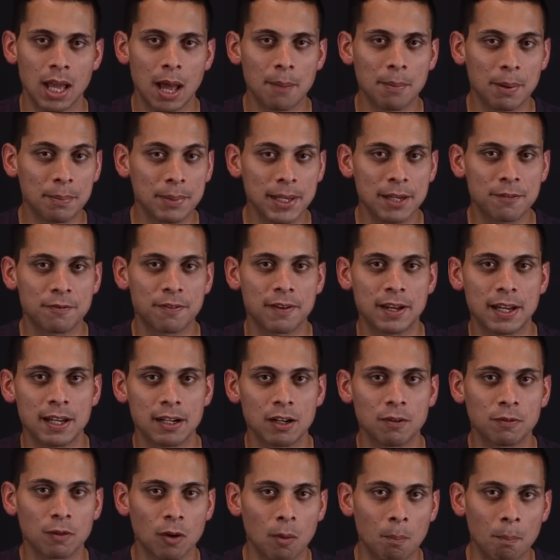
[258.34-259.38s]
I'm a big fan
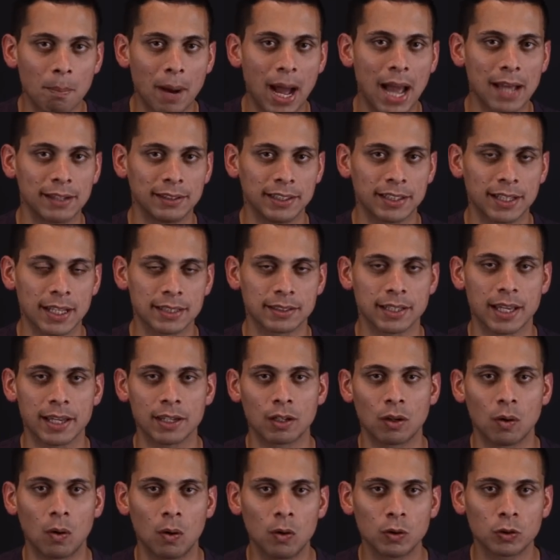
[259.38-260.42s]
of compiling as I
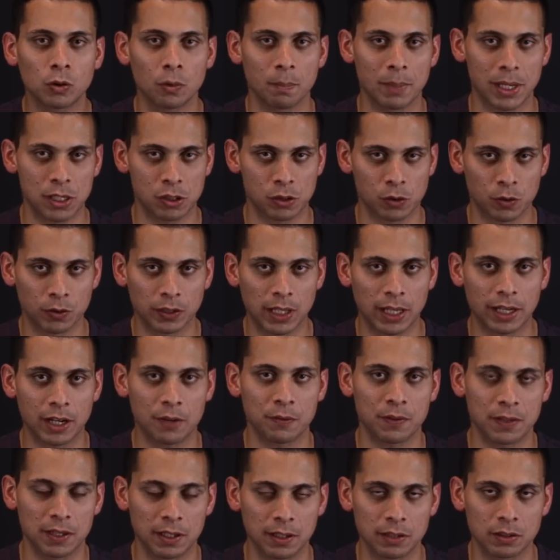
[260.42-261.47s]
go to make sure that
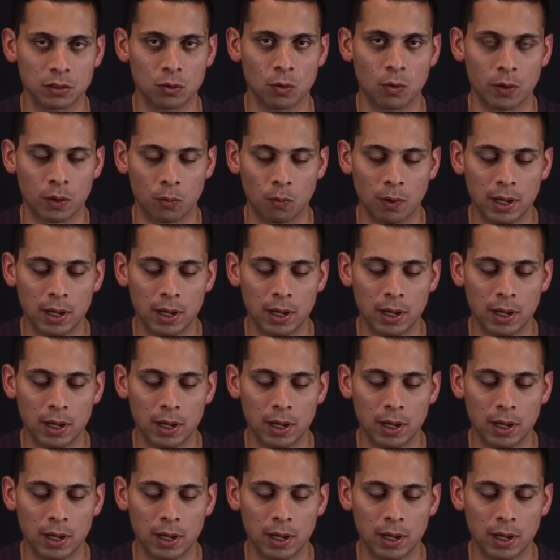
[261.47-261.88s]
everything is going